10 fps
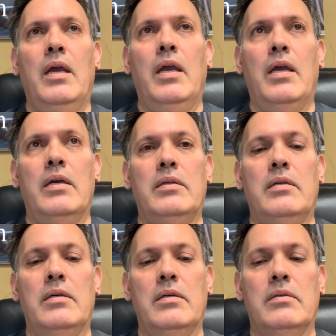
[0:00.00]
and
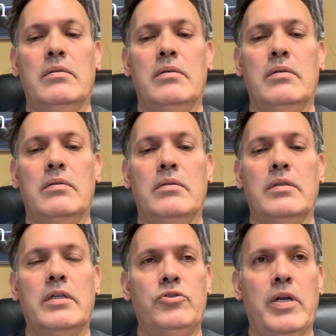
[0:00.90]
I'll
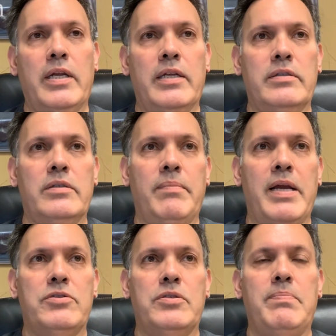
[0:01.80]
try to get some
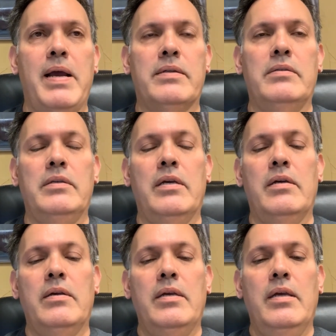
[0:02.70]
answers back to you.
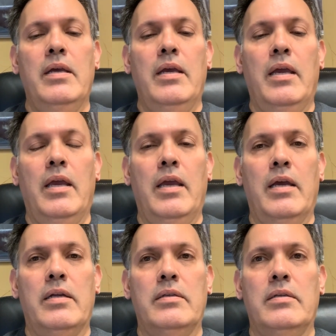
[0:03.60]

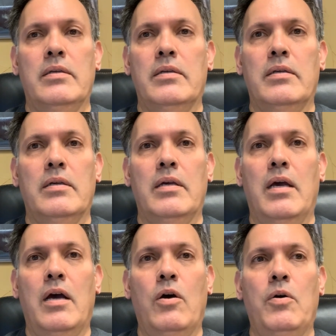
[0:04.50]
And
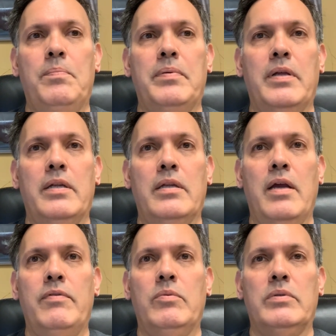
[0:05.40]
I hope that
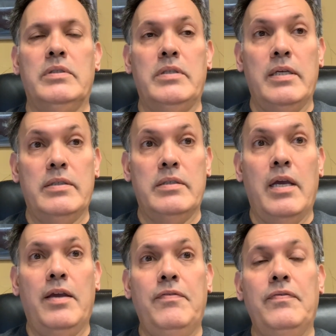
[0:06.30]
everyone stays
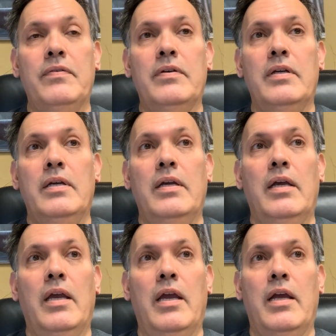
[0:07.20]
safe
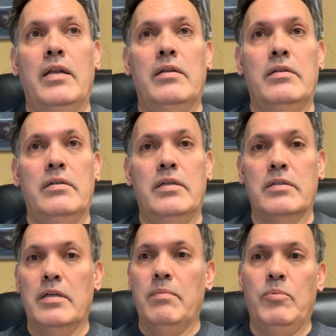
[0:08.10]
and doesn't
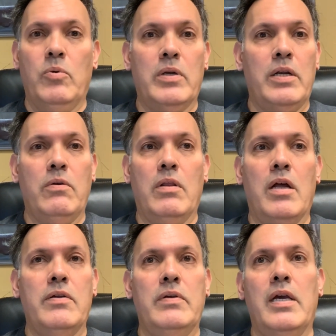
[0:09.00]
get bored. I know a lot
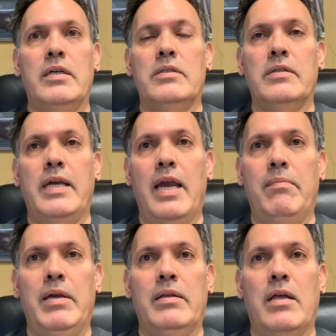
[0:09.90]
of you guys are
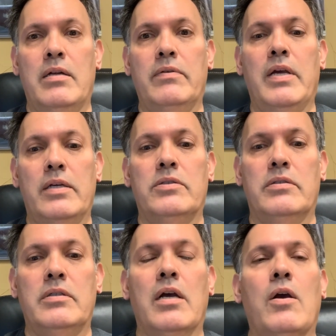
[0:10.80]
gaming, a lot of you guys are
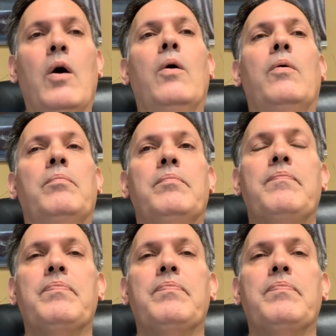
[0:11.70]
stuck home.